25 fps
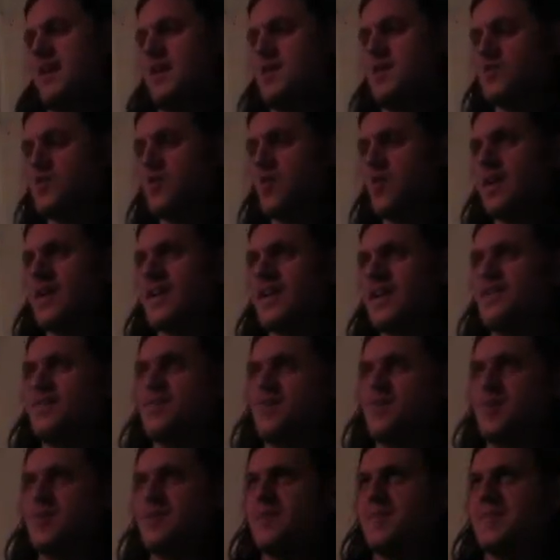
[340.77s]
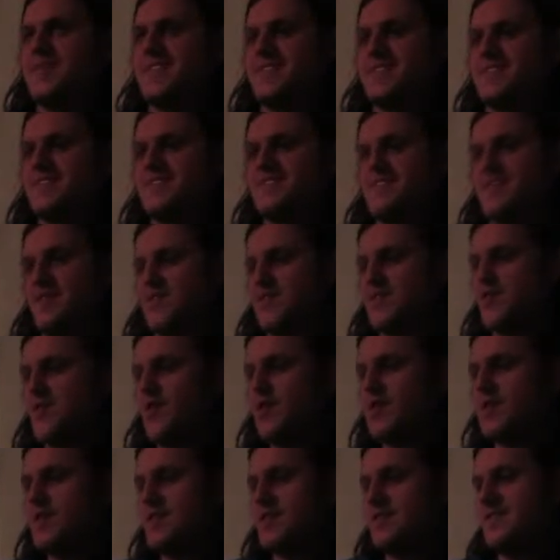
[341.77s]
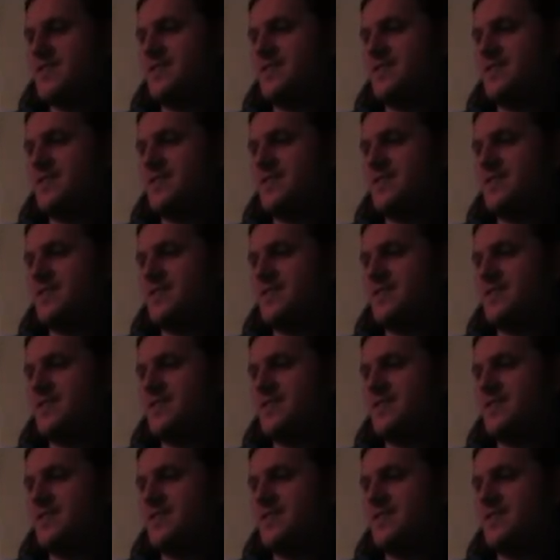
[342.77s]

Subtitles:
20, 4 paradiddles and a 4.